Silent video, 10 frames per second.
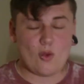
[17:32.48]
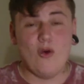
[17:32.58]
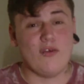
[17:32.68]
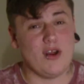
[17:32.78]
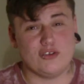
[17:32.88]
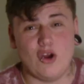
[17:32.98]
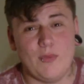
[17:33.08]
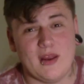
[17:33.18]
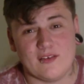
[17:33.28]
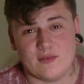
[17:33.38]
Or if I go
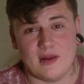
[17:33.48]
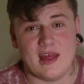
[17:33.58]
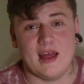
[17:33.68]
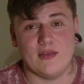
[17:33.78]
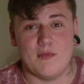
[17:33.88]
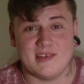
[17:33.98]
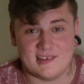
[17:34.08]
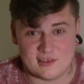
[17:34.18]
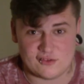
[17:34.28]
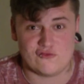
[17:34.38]
shopping or something like that, and the
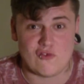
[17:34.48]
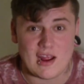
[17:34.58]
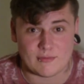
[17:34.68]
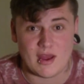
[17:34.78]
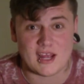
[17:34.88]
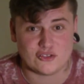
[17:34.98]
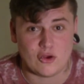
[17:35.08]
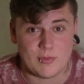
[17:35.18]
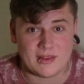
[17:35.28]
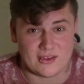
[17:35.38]
missus has dragged my ass
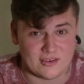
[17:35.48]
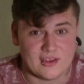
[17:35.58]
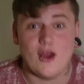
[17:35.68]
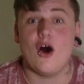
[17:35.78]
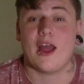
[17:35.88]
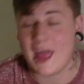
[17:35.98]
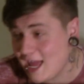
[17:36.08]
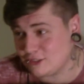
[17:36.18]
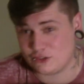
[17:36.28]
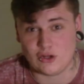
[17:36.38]
shopping because I
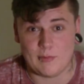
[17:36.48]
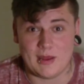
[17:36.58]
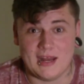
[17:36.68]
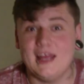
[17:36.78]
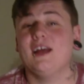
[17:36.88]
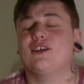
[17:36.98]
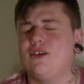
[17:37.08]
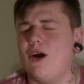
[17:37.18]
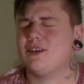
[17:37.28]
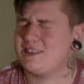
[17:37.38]
hate shopping.
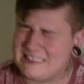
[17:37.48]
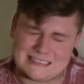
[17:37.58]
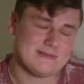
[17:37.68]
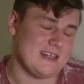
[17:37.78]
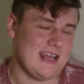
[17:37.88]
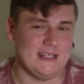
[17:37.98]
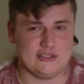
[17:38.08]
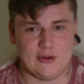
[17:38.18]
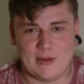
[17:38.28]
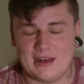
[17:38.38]
God damn, I hate
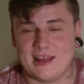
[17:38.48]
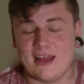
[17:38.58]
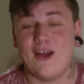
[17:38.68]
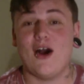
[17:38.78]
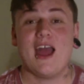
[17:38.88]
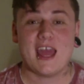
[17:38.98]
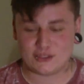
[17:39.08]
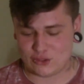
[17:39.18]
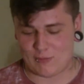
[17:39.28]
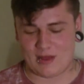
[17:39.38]
shopping. Okay, I
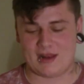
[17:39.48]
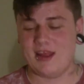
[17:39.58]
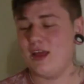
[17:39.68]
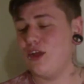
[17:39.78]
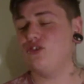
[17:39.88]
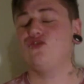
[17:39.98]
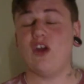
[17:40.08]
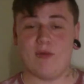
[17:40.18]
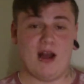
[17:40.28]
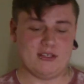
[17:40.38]
hate shopping
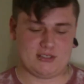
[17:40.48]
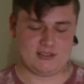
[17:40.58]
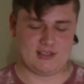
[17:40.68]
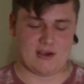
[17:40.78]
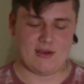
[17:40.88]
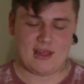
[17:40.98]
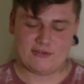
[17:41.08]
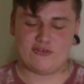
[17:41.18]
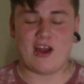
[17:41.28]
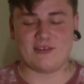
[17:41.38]
so much. So
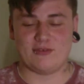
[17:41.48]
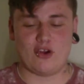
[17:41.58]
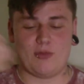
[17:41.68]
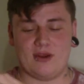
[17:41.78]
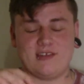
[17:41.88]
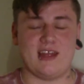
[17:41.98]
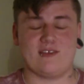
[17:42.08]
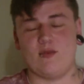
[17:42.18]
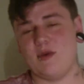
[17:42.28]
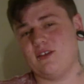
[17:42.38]
she drags me shopping. I'll take
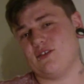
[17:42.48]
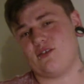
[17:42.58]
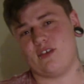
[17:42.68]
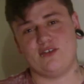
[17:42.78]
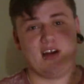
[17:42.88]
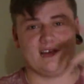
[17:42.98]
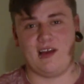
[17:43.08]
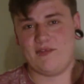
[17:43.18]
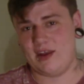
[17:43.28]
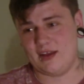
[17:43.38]
this with me just so I can chuck
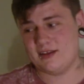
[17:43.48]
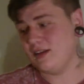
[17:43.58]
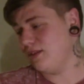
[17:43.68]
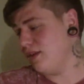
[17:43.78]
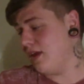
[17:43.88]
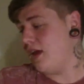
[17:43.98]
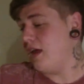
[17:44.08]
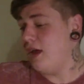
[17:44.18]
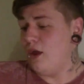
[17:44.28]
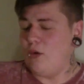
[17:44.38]
stuff in it.
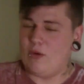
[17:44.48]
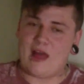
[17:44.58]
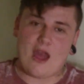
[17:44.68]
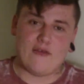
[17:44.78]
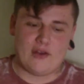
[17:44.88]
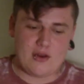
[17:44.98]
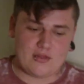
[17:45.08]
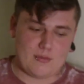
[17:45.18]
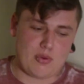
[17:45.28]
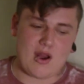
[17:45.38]
Without
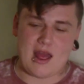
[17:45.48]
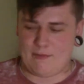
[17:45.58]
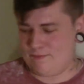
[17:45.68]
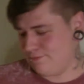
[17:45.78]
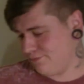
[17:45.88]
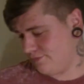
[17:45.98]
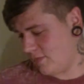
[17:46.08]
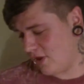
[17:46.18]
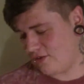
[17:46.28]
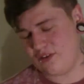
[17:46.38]
overloading the pram.
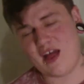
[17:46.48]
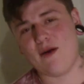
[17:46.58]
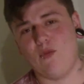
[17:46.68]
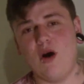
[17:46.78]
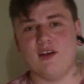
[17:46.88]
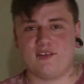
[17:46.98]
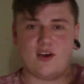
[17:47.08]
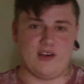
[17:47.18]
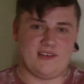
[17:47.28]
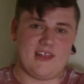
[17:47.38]
So that was,
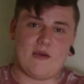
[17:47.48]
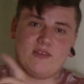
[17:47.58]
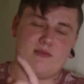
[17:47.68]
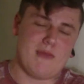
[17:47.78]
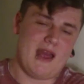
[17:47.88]
guys, that was the